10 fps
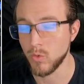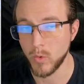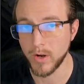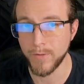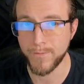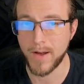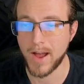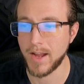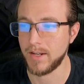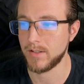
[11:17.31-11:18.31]
you will
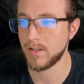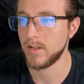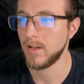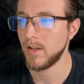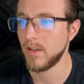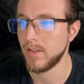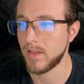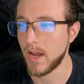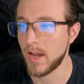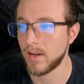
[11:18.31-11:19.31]
find
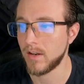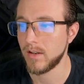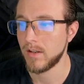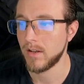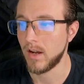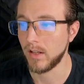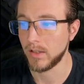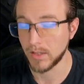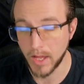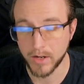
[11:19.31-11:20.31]
that a
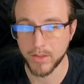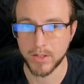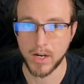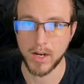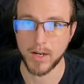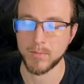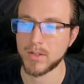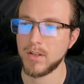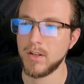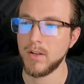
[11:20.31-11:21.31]
lot of the
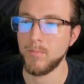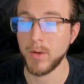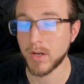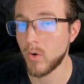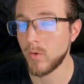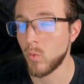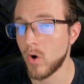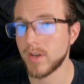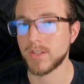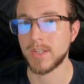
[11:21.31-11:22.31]
times, Bitcoin
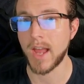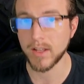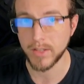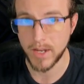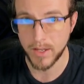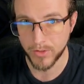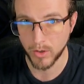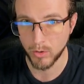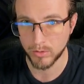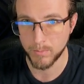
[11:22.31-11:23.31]
won't exactly hit
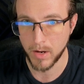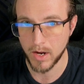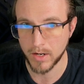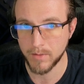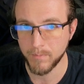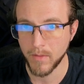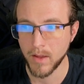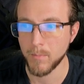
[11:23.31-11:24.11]
the golden pocket,